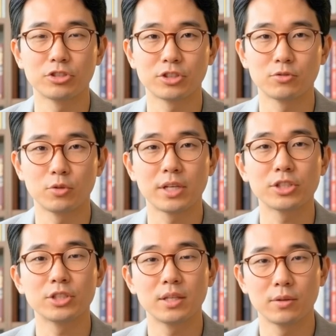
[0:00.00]
silver
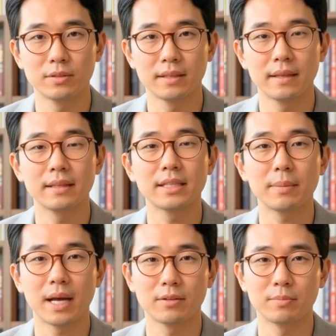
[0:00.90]
ratio, the
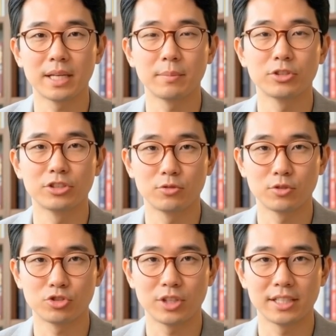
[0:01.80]
amount of paper
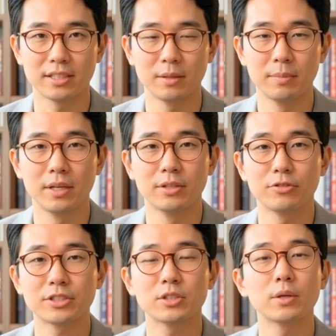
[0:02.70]
silver traded compared to
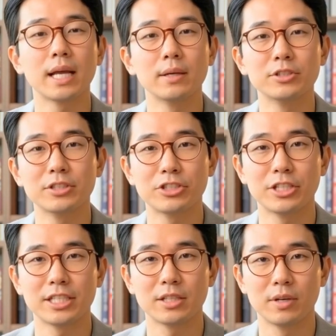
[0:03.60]
physical ounces
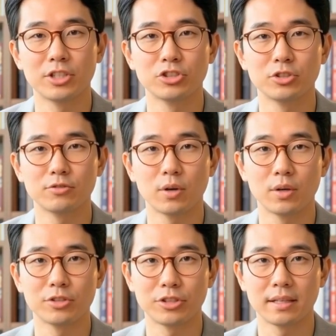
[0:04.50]
sitting in registered
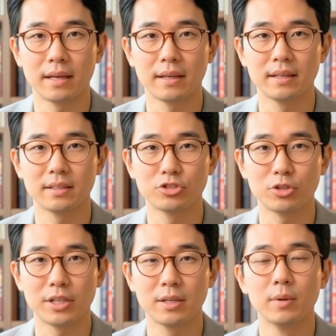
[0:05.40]
vaults,
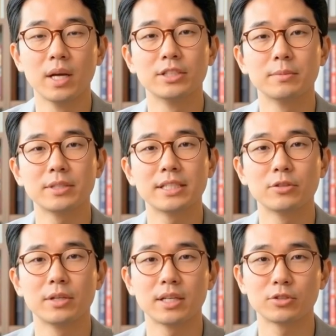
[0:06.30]
stood at approximately
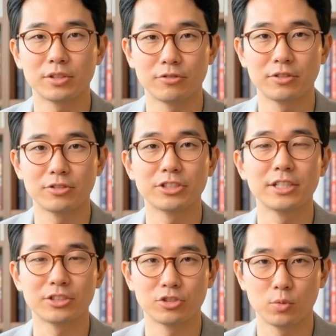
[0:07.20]

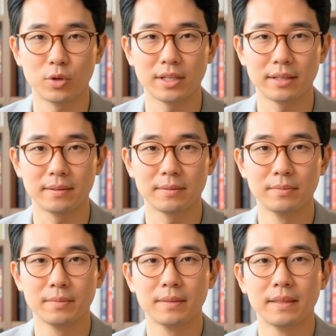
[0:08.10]
356 to 1.
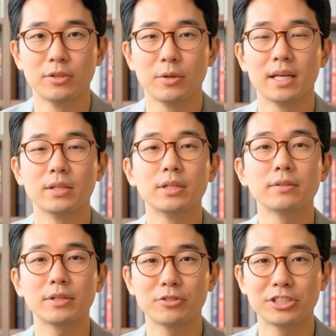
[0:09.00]

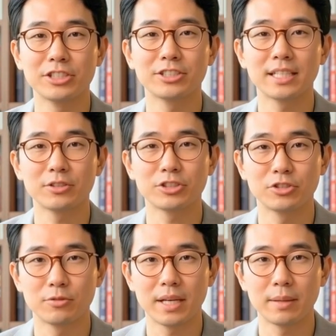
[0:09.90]
356
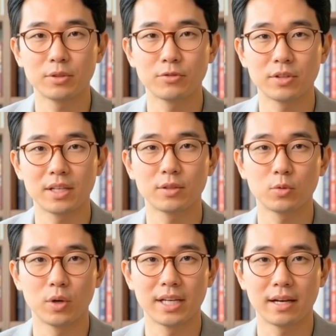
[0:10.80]
ounces of paper for every
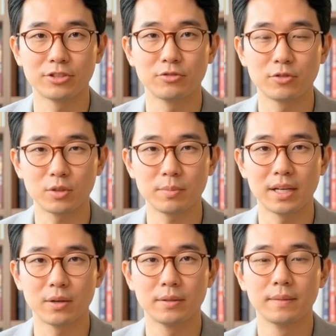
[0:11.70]
1 ounce of real
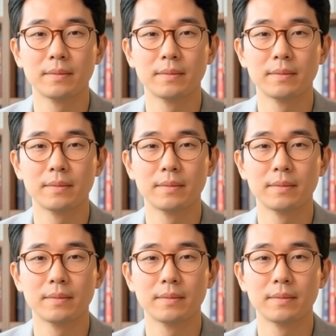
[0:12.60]
metal.